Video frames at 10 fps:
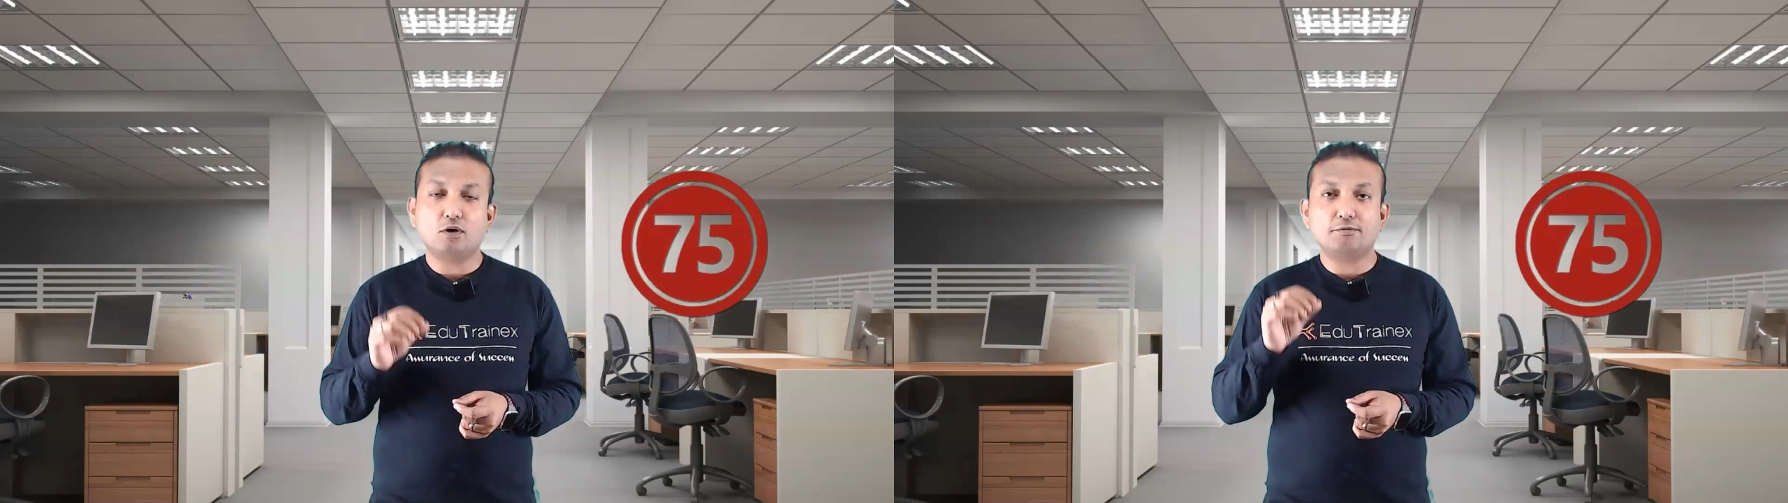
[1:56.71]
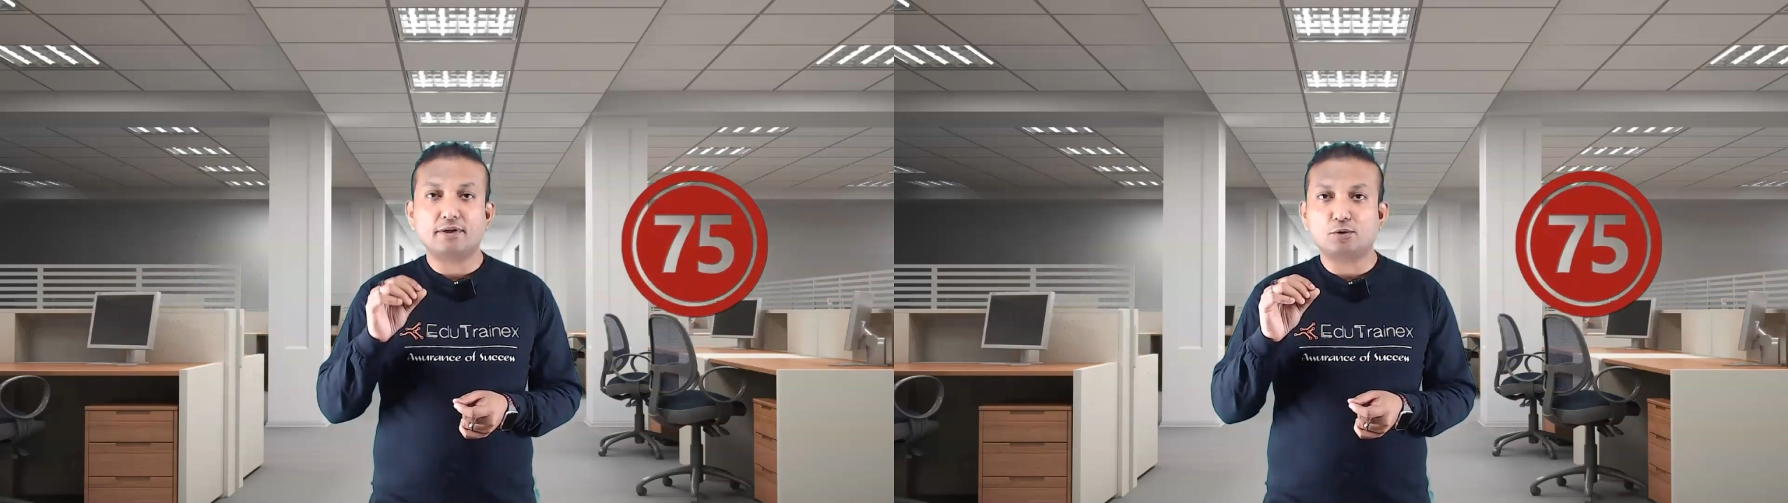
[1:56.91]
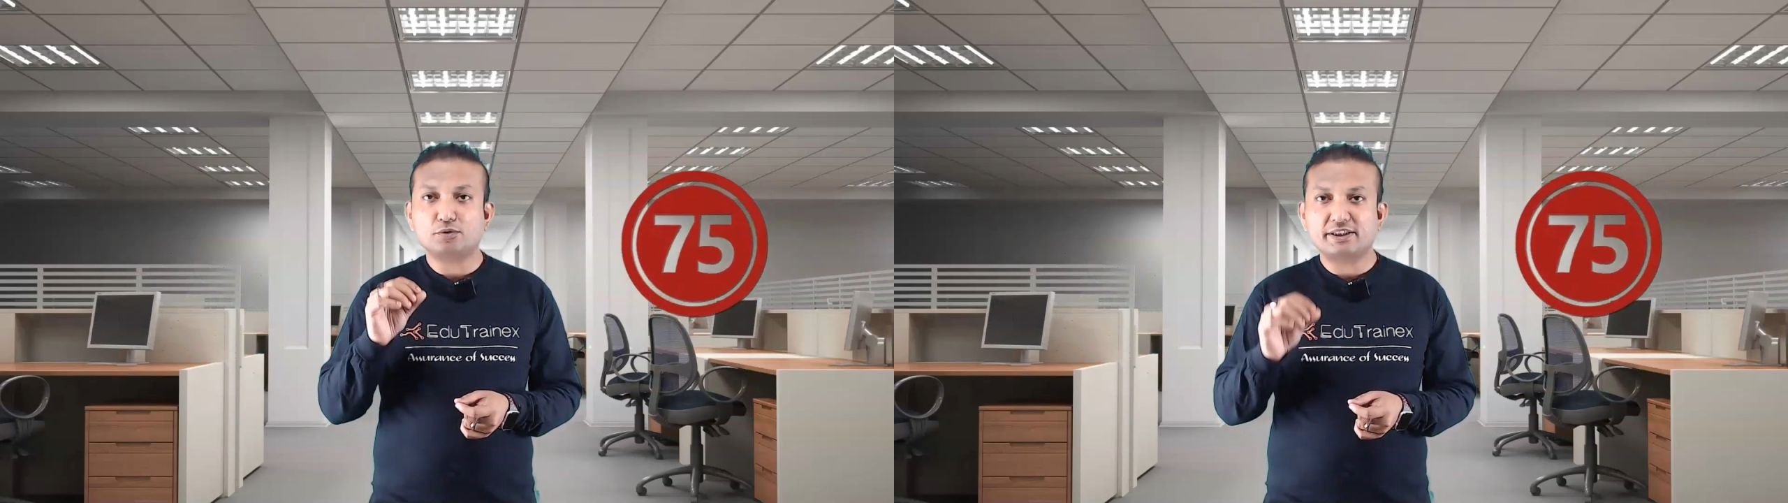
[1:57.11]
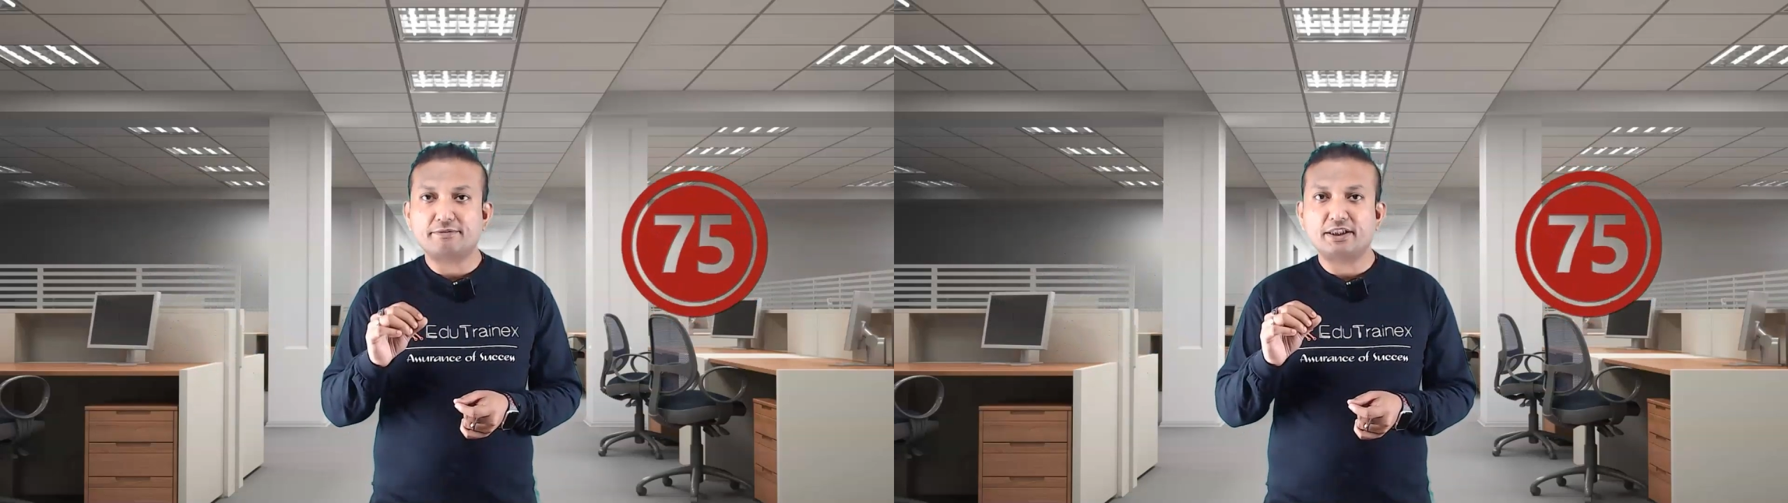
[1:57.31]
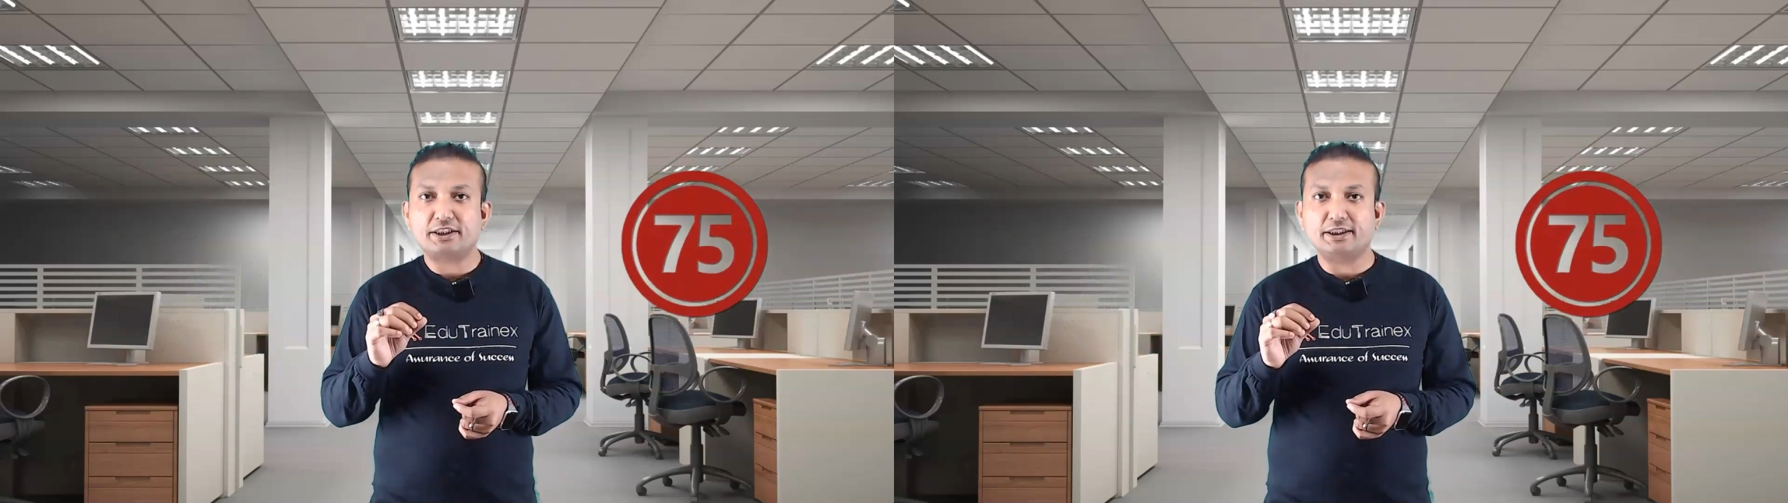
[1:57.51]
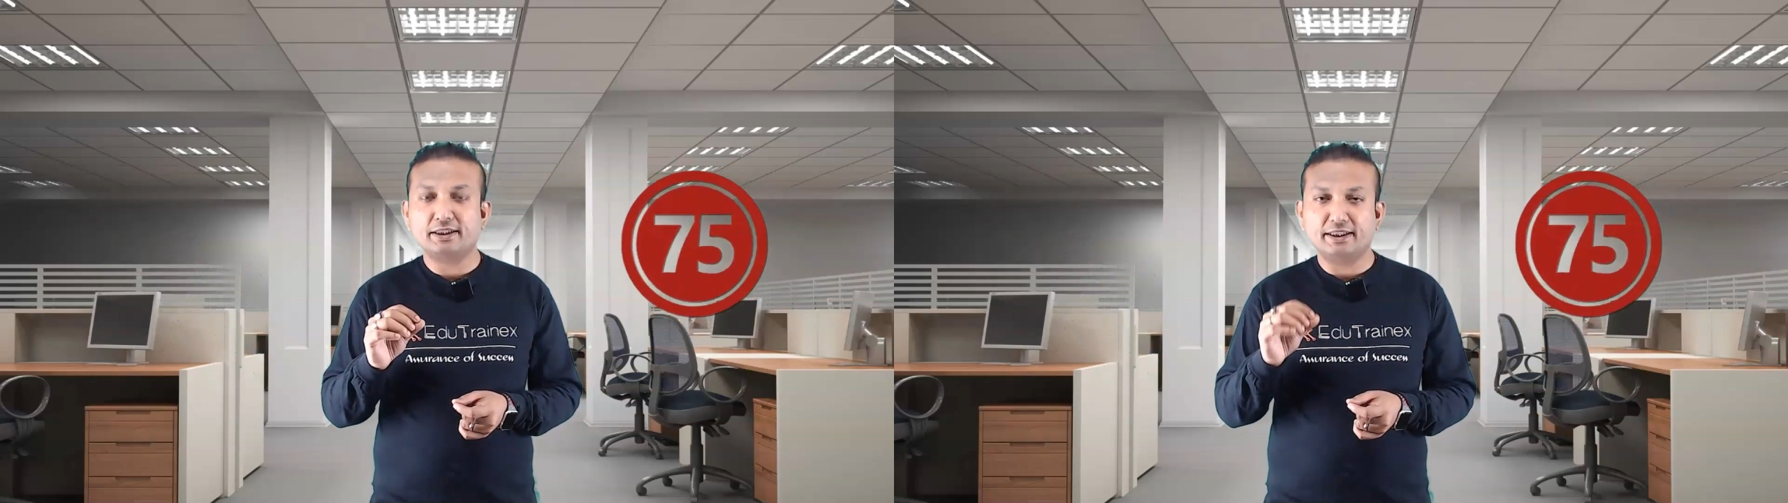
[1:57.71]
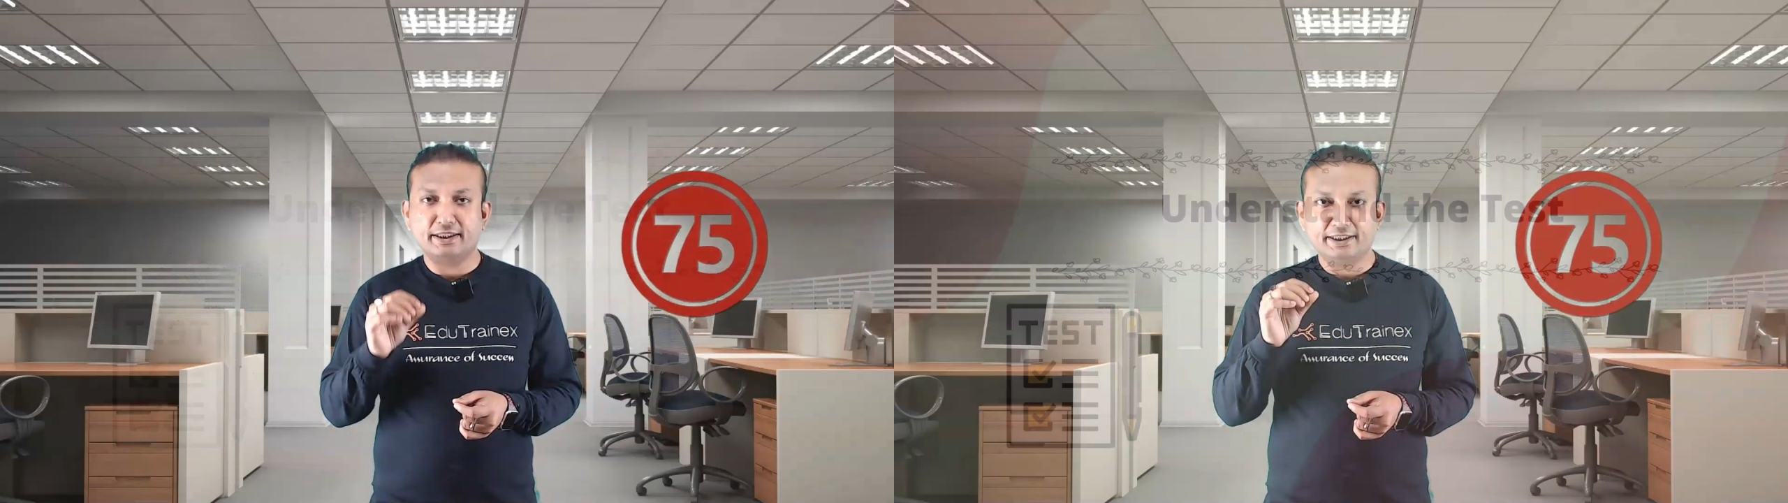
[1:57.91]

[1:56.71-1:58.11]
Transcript: of around 70 in